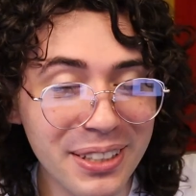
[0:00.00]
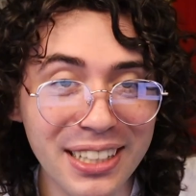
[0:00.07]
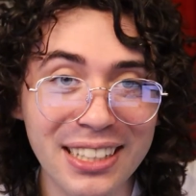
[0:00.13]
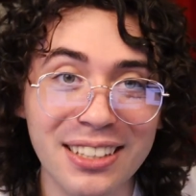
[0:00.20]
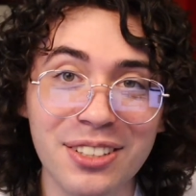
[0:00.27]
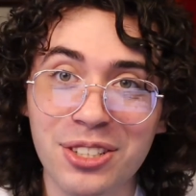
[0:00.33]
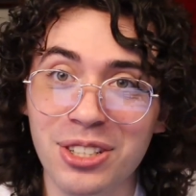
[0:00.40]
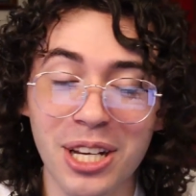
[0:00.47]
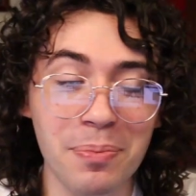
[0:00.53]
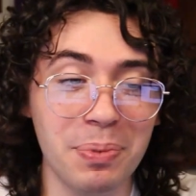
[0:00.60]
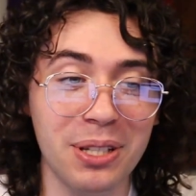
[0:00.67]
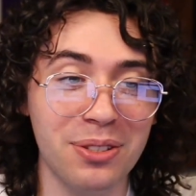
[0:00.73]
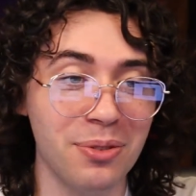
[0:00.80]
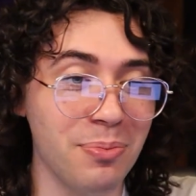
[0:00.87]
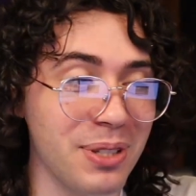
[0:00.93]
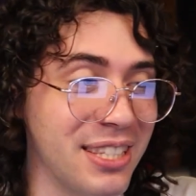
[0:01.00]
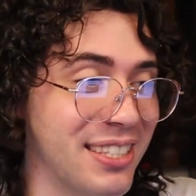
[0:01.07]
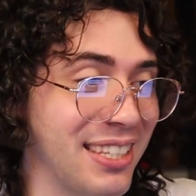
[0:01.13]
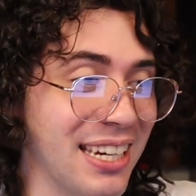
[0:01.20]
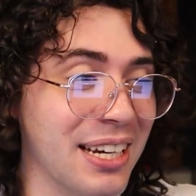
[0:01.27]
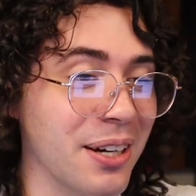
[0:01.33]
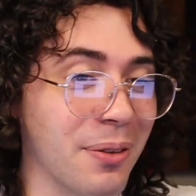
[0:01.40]
like there's champions who've been
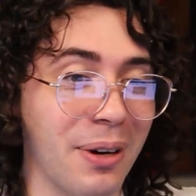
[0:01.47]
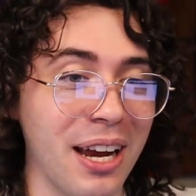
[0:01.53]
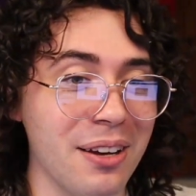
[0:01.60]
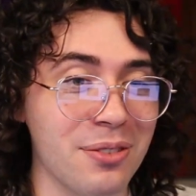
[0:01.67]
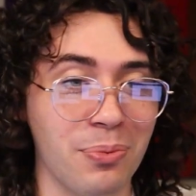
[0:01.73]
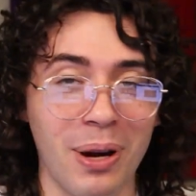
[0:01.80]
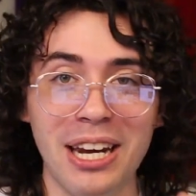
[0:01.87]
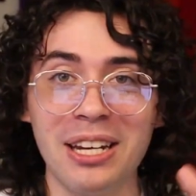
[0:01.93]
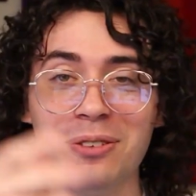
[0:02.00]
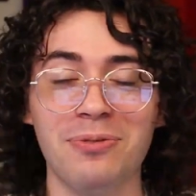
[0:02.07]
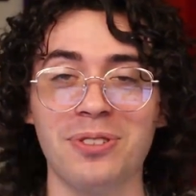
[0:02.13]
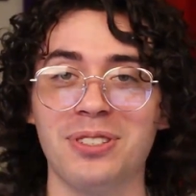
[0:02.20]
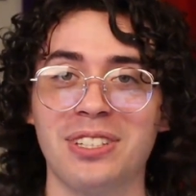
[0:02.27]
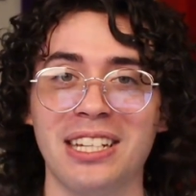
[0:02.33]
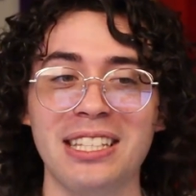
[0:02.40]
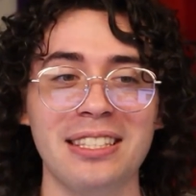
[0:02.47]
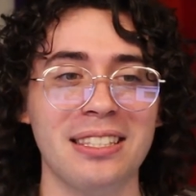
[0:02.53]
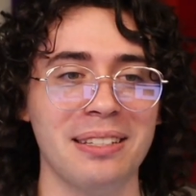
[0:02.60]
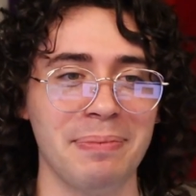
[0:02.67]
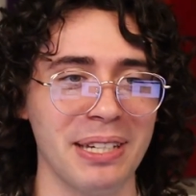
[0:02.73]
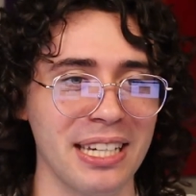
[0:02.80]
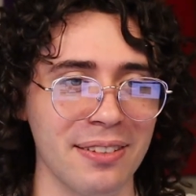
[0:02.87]
sitting around waiting for skins
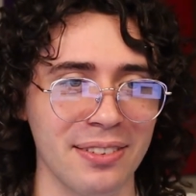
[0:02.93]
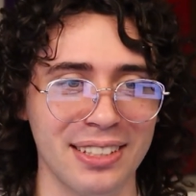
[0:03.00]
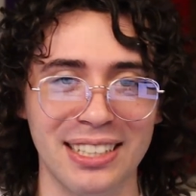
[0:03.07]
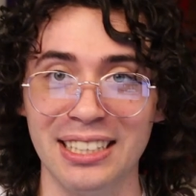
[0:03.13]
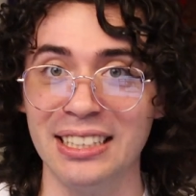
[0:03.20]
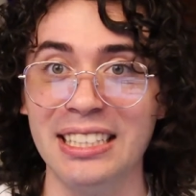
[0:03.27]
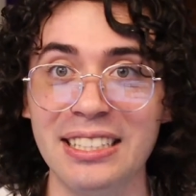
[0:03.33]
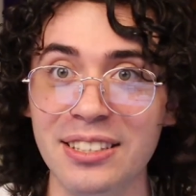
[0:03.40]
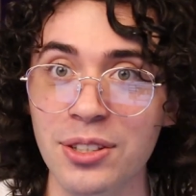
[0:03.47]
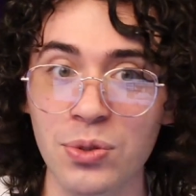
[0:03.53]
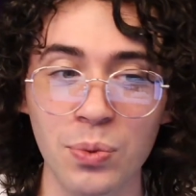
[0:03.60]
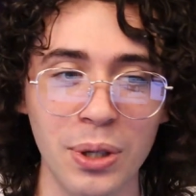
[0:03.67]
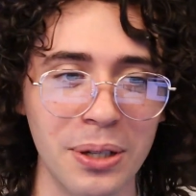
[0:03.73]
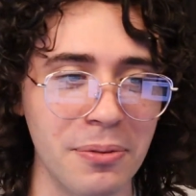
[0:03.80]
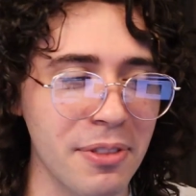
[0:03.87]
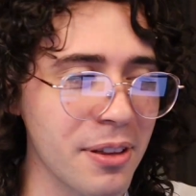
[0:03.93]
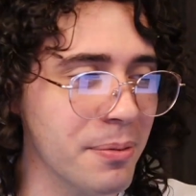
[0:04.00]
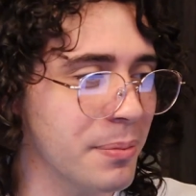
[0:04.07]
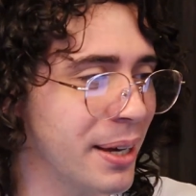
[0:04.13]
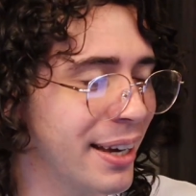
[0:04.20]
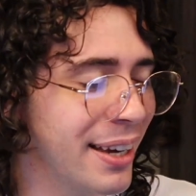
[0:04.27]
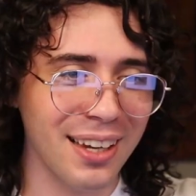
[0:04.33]
to be given. Kallista's one of
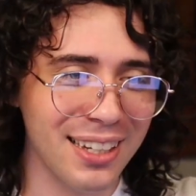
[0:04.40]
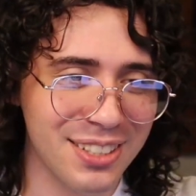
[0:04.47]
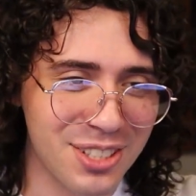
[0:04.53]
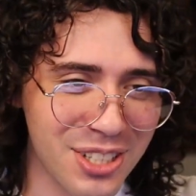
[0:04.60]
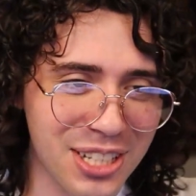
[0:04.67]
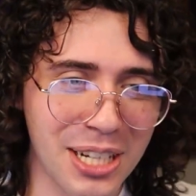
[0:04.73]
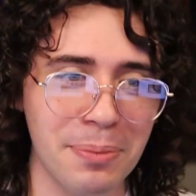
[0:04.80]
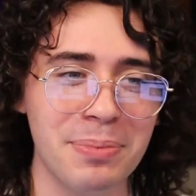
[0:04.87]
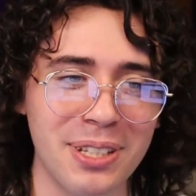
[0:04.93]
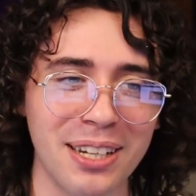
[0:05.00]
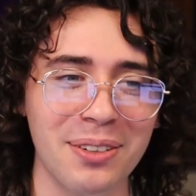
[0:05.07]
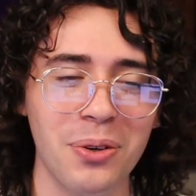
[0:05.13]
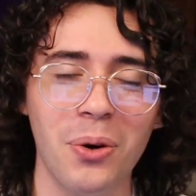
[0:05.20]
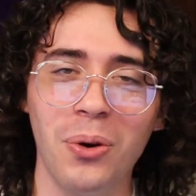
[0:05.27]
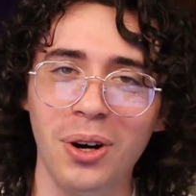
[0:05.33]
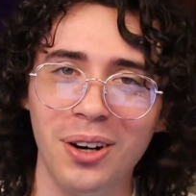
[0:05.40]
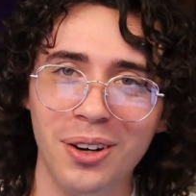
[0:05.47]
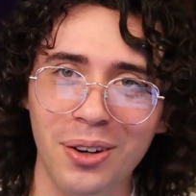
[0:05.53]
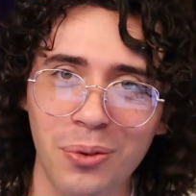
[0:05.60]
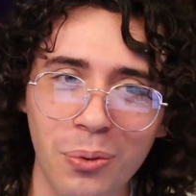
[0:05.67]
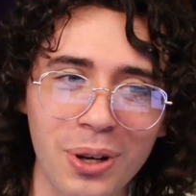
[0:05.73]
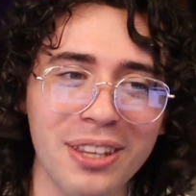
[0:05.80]
them, and she comes out
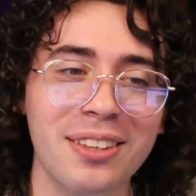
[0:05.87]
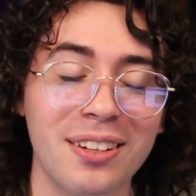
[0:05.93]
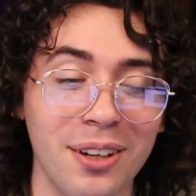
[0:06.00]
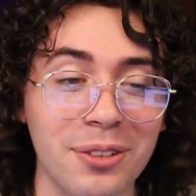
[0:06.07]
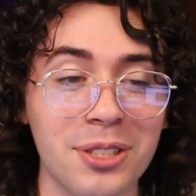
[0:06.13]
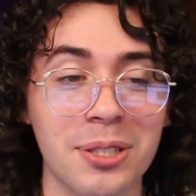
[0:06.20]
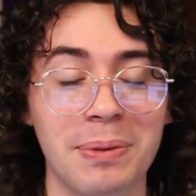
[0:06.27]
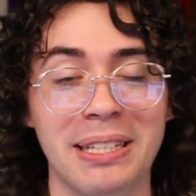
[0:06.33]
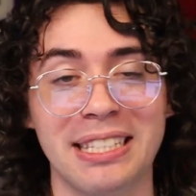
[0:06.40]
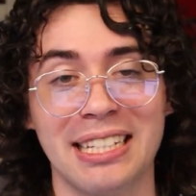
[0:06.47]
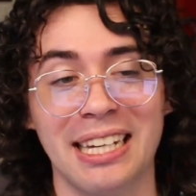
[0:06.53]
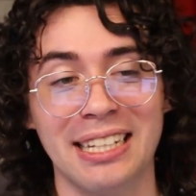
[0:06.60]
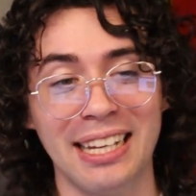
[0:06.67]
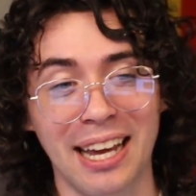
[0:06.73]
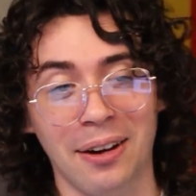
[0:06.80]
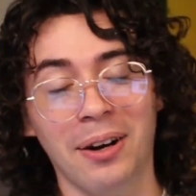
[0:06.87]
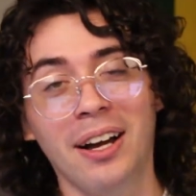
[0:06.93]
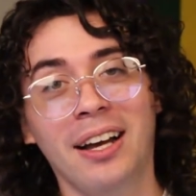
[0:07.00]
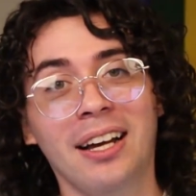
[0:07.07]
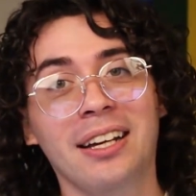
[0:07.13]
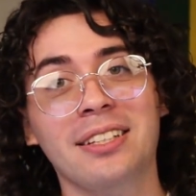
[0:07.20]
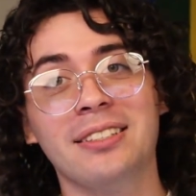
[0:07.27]
with an ultimate skin. Now,
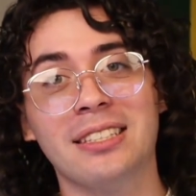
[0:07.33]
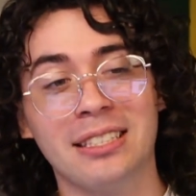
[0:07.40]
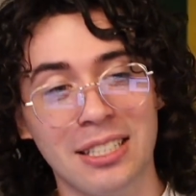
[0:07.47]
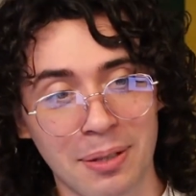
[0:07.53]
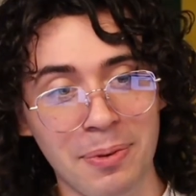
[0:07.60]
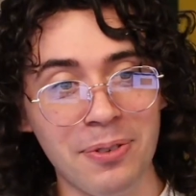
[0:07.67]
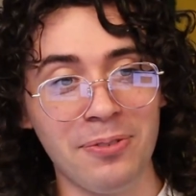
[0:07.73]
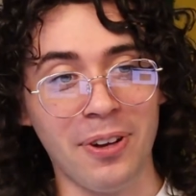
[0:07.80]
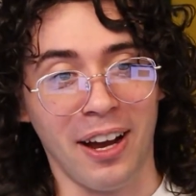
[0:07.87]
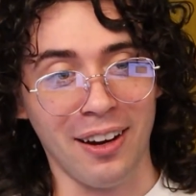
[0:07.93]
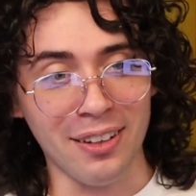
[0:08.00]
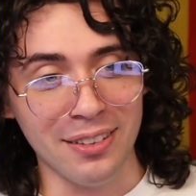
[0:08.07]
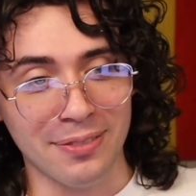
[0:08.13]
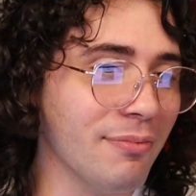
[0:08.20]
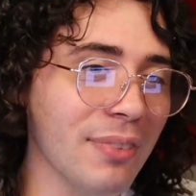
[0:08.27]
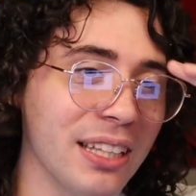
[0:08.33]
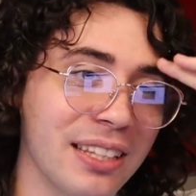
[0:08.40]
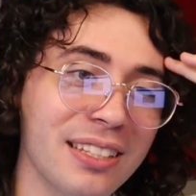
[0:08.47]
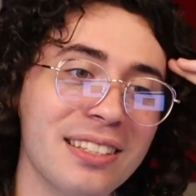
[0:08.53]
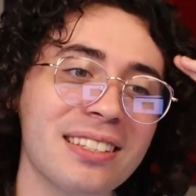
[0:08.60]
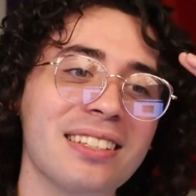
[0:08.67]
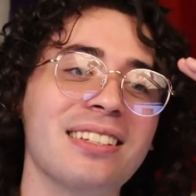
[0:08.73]
to be fair, and
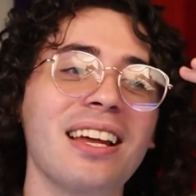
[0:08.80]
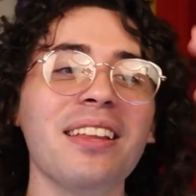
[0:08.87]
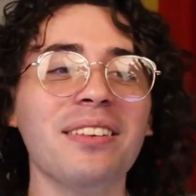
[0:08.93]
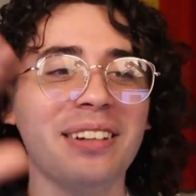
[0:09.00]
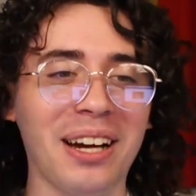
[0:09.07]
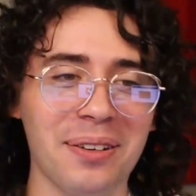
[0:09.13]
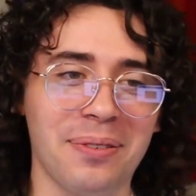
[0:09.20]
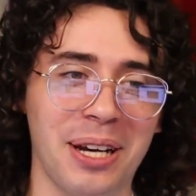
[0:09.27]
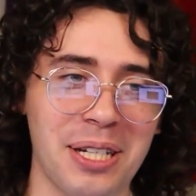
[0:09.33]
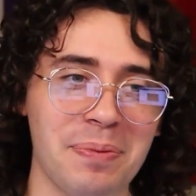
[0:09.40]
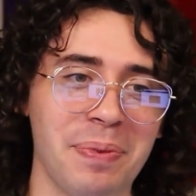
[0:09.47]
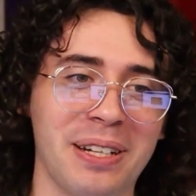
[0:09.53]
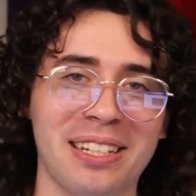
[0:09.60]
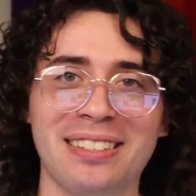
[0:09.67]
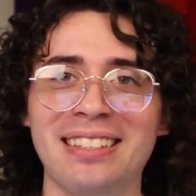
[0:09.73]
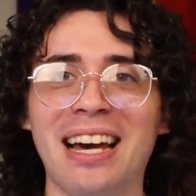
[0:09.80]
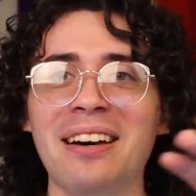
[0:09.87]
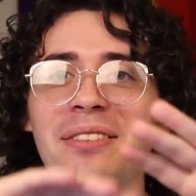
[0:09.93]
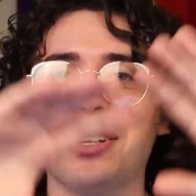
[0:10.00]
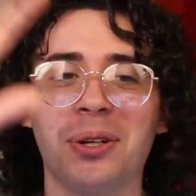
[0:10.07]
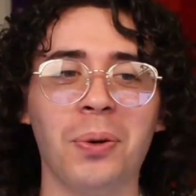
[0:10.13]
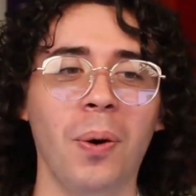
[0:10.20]
this is another outrage because now
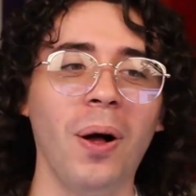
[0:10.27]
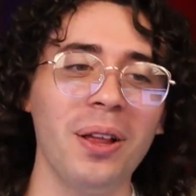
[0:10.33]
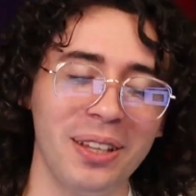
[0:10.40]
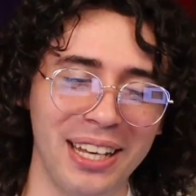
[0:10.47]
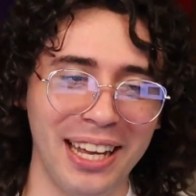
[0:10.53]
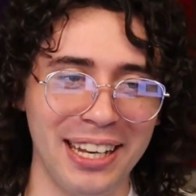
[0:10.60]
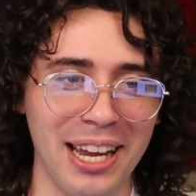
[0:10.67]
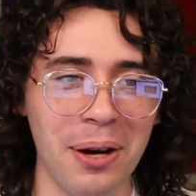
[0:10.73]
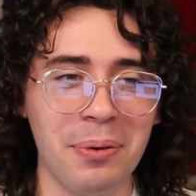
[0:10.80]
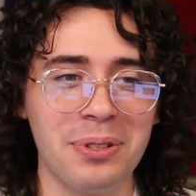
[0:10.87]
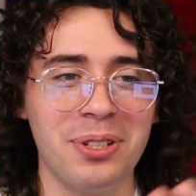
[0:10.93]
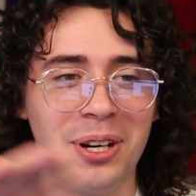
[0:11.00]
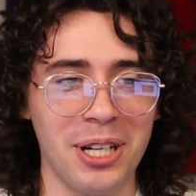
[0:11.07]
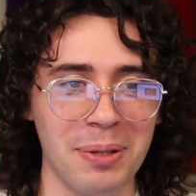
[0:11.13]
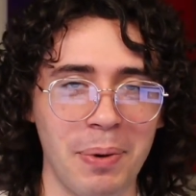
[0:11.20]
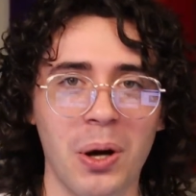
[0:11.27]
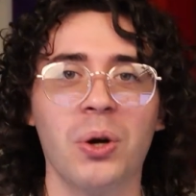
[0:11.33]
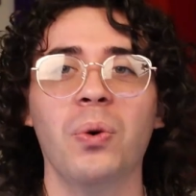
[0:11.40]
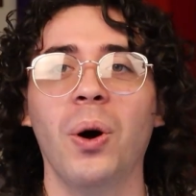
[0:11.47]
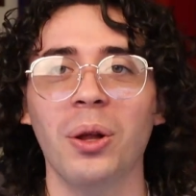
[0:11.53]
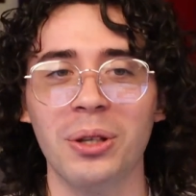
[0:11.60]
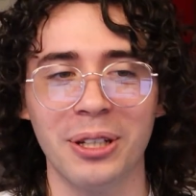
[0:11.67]
now we're talking about
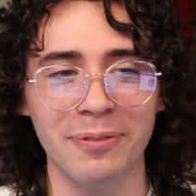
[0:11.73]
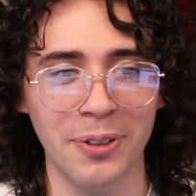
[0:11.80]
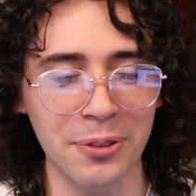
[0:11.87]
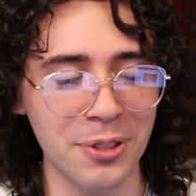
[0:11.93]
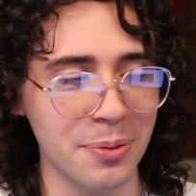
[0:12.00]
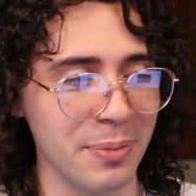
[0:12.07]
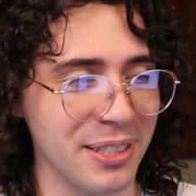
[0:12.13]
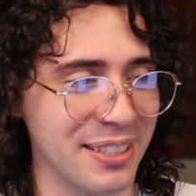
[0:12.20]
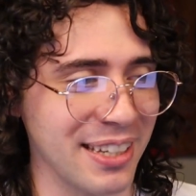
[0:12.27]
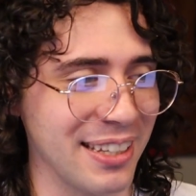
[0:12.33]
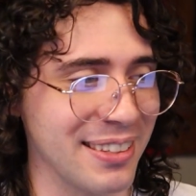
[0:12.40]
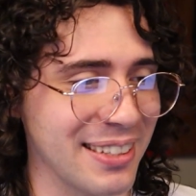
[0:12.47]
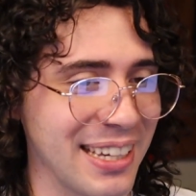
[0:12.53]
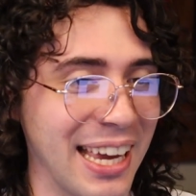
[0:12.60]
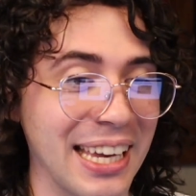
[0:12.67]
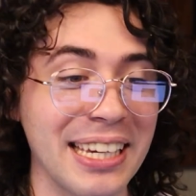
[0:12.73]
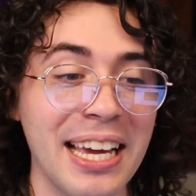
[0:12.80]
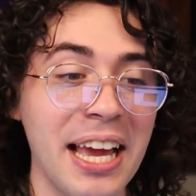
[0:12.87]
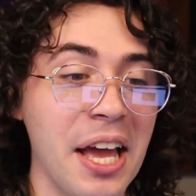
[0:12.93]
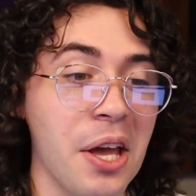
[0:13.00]
quality of ultimate skins again.